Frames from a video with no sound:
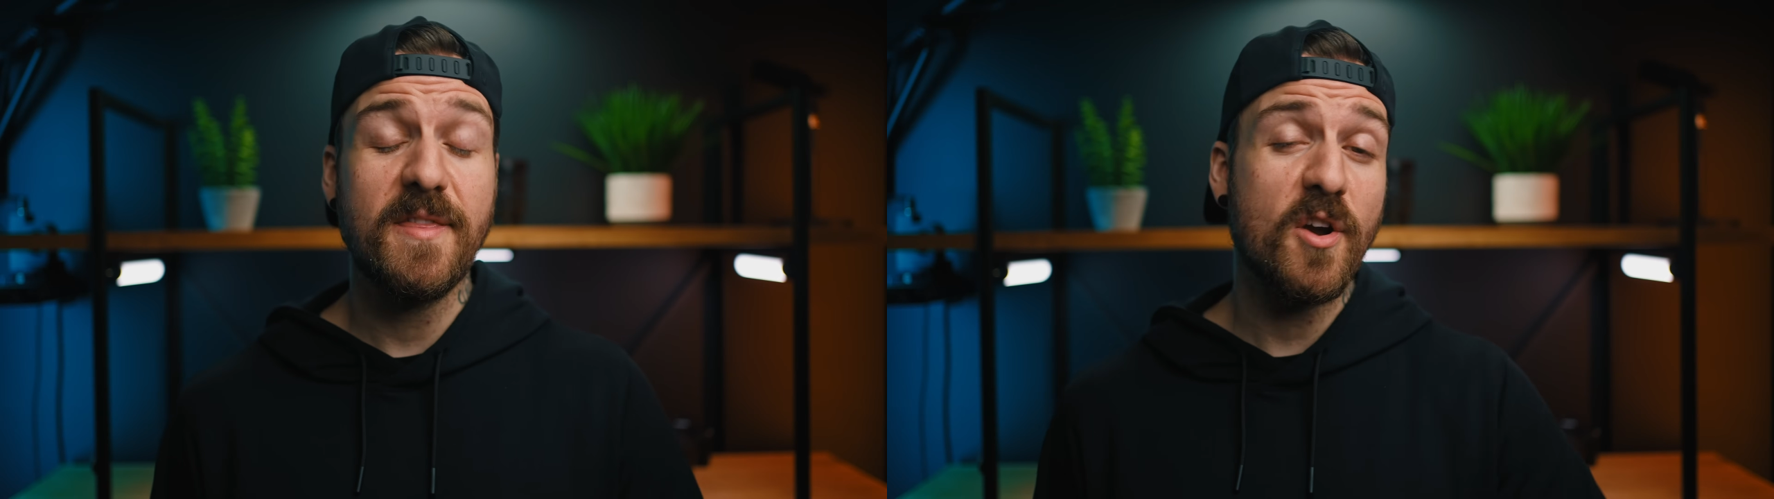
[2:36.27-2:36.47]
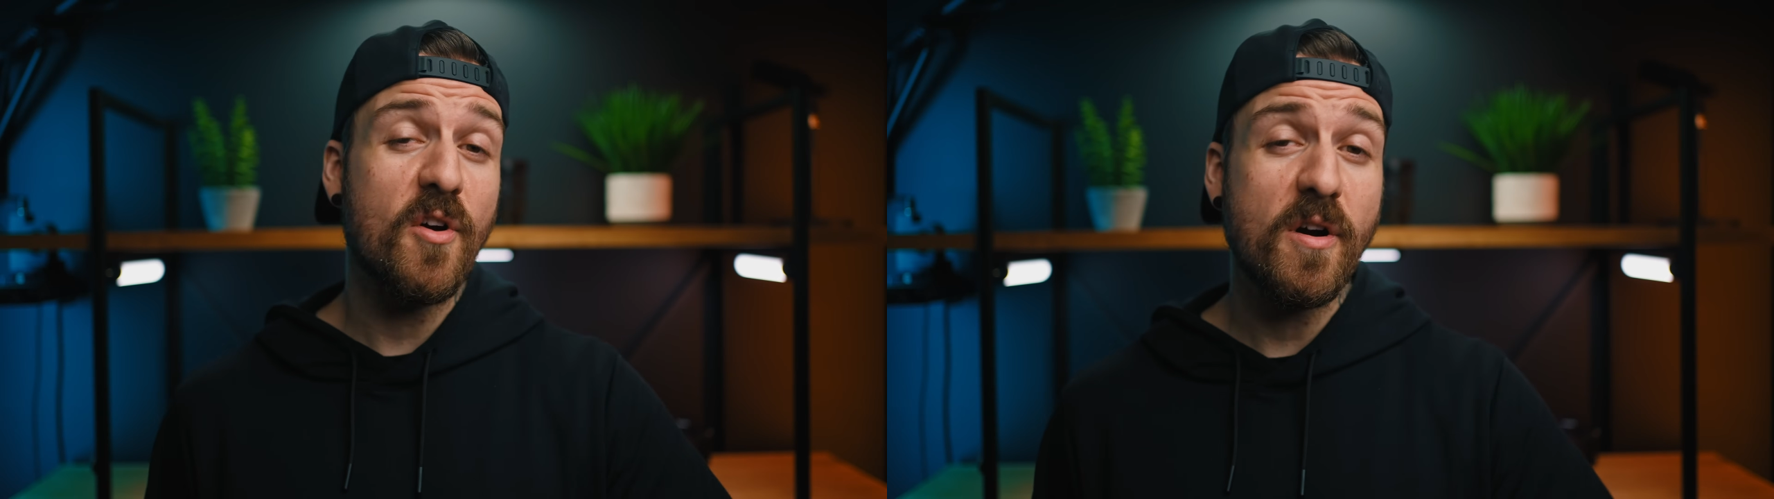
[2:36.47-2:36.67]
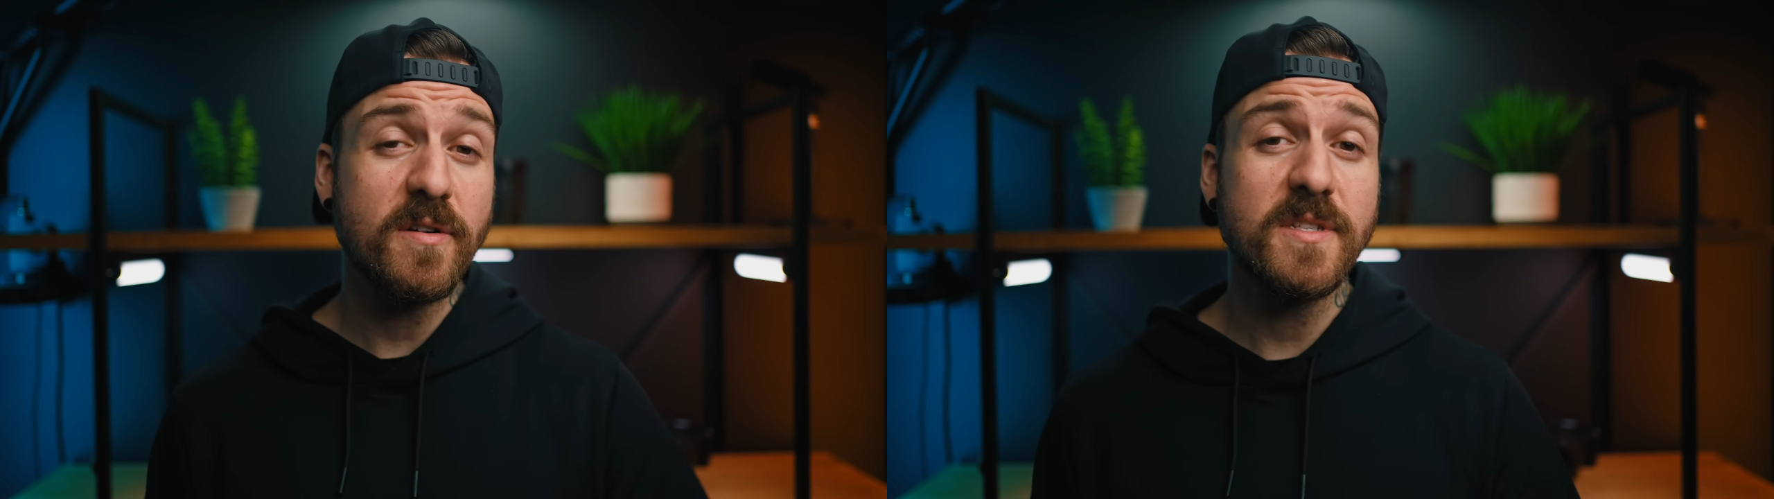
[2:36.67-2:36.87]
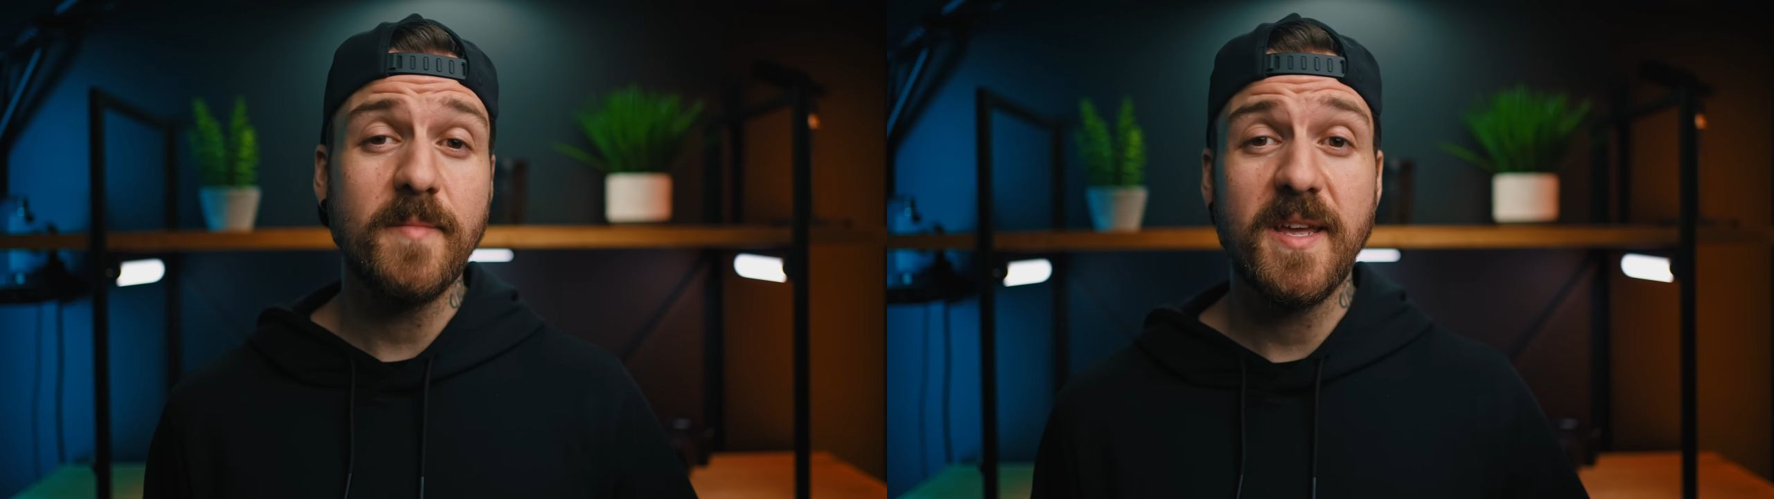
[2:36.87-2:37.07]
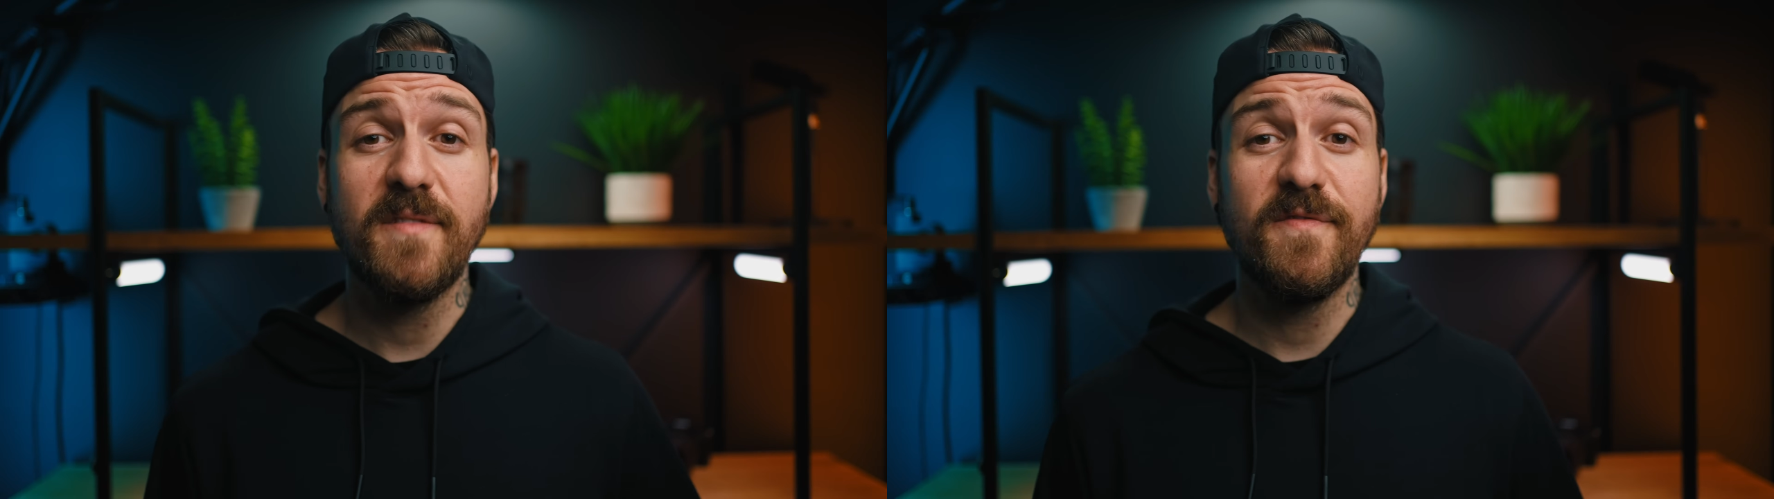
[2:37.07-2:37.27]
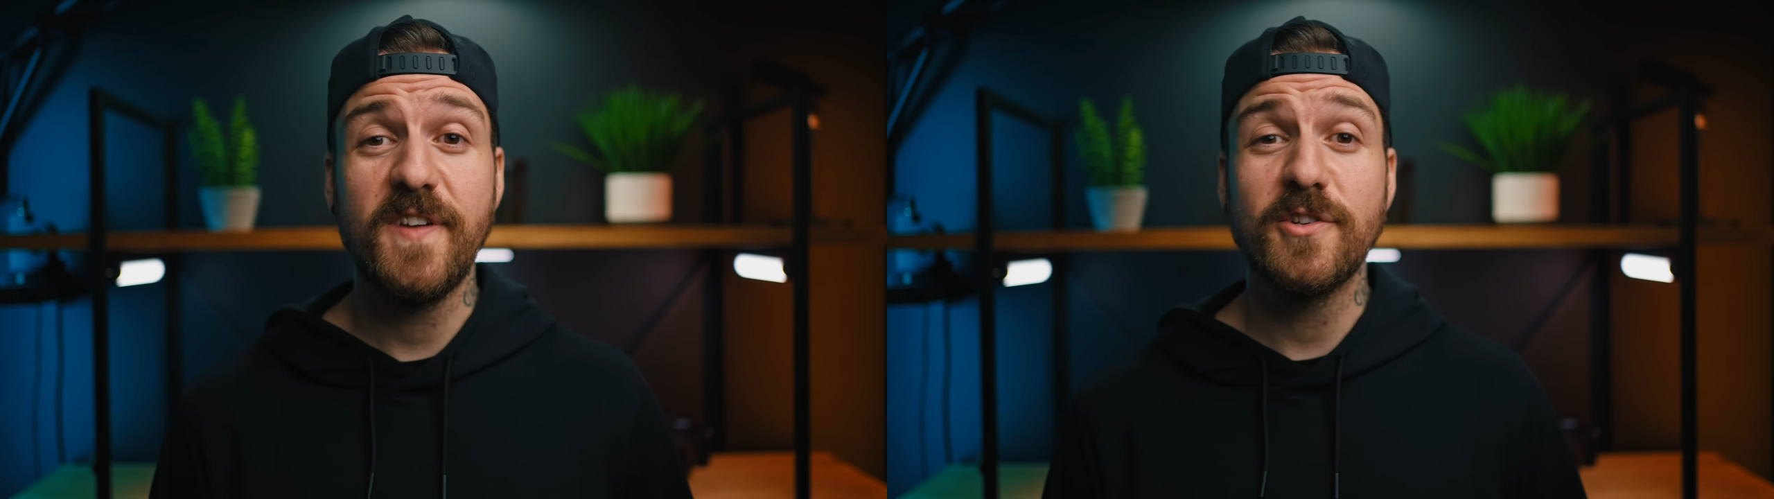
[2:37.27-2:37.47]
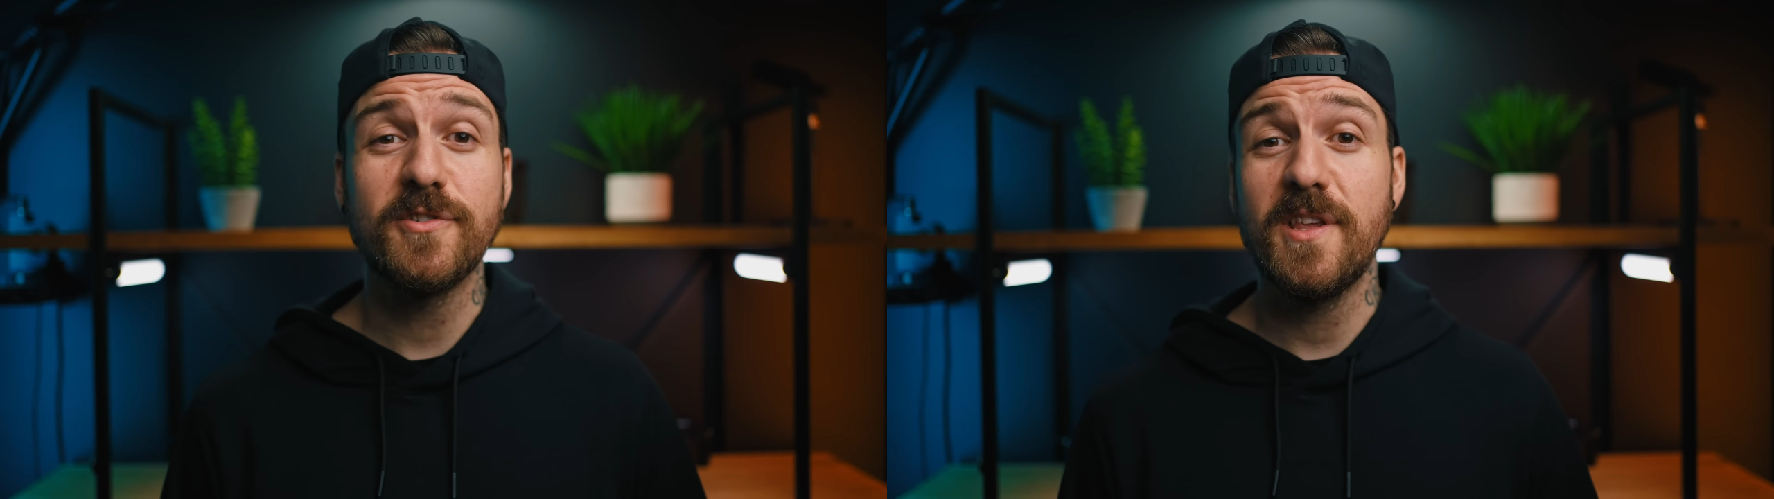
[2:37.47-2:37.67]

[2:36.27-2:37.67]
there are some hidden features